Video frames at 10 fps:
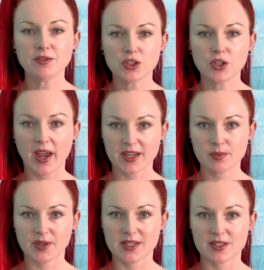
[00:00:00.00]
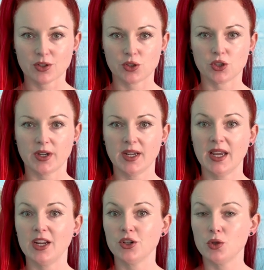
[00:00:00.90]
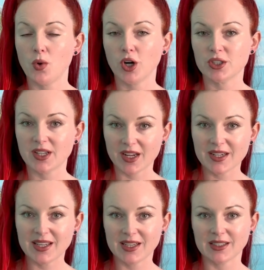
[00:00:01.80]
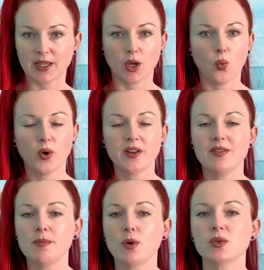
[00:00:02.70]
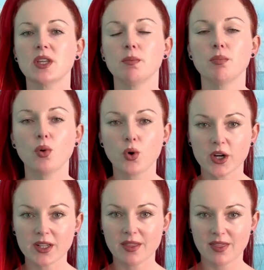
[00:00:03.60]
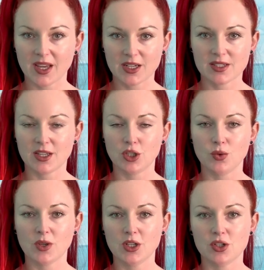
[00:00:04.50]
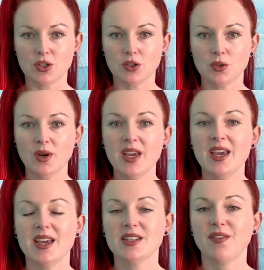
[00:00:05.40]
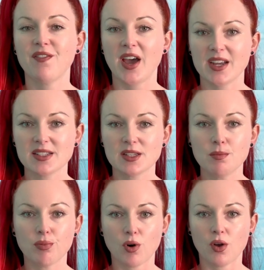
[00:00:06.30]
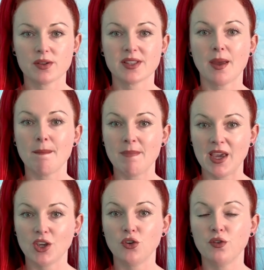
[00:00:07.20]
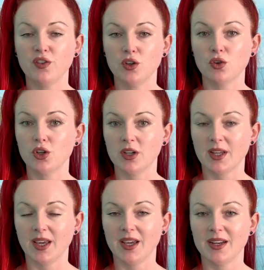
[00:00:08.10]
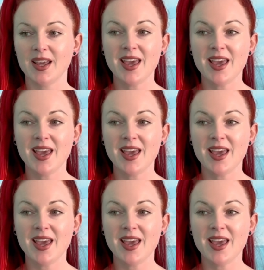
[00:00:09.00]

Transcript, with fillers: your explant surgery and you are done healing, one of the most important things that you can do is find some brawls that make you feel good again.